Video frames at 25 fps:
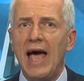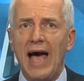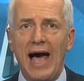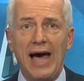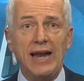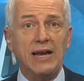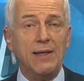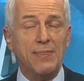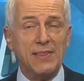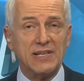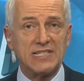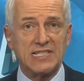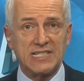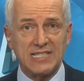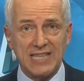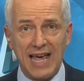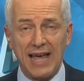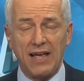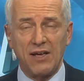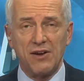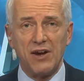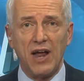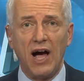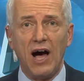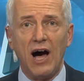And in the
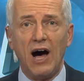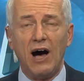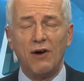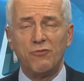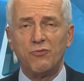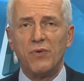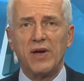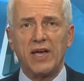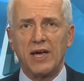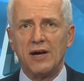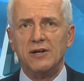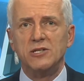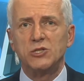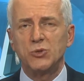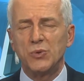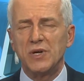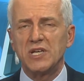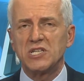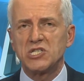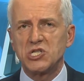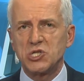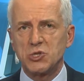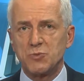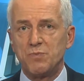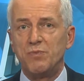second half, we're going to
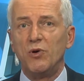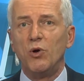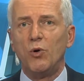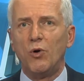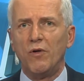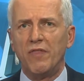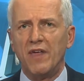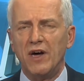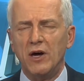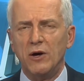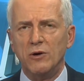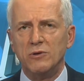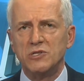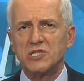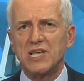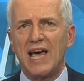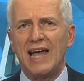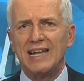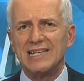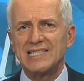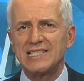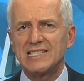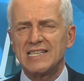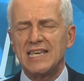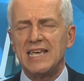explore those
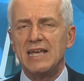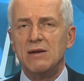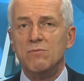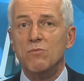and see